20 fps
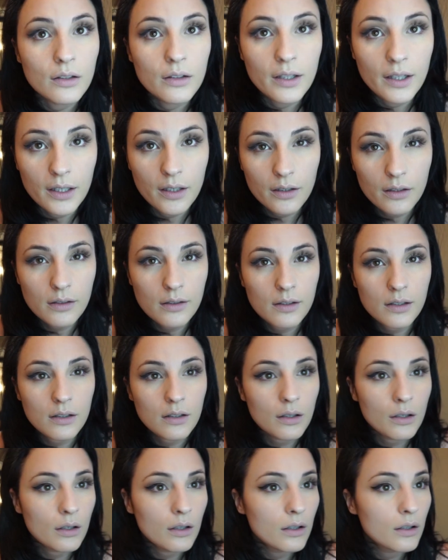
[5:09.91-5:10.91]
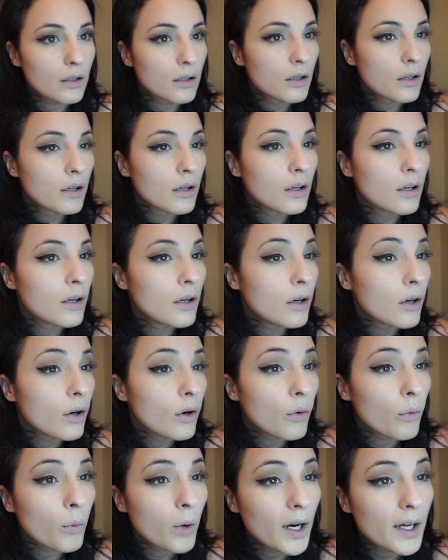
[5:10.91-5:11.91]
So there's the
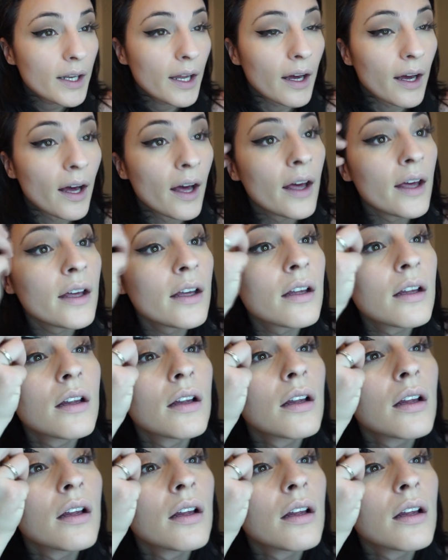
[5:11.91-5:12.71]
one eye.